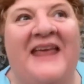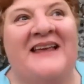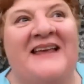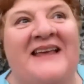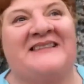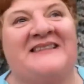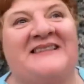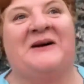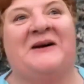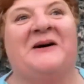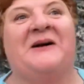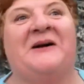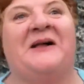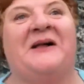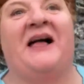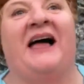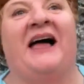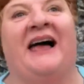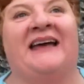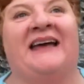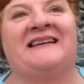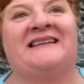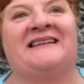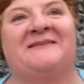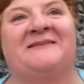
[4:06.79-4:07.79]
So
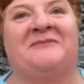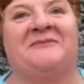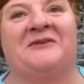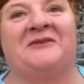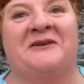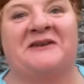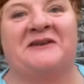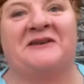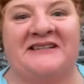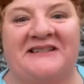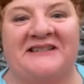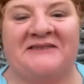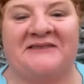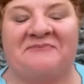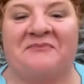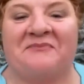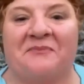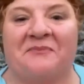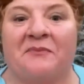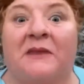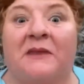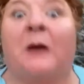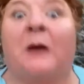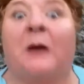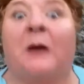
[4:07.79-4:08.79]
I suppose
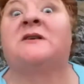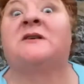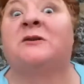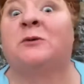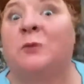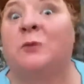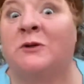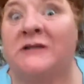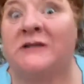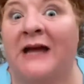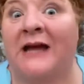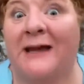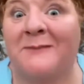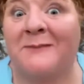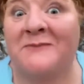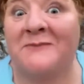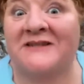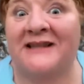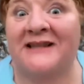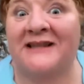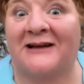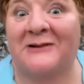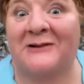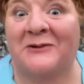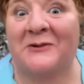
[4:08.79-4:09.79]
there was good
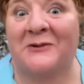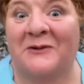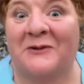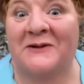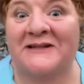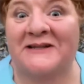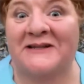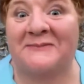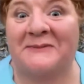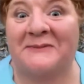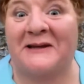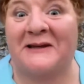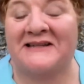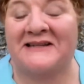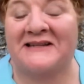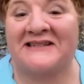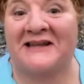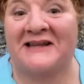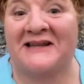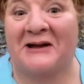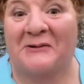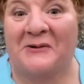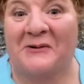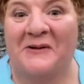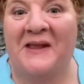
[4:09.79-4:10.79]
times long ago as well as
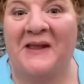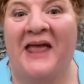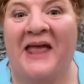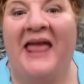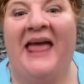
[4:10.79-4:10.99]
now,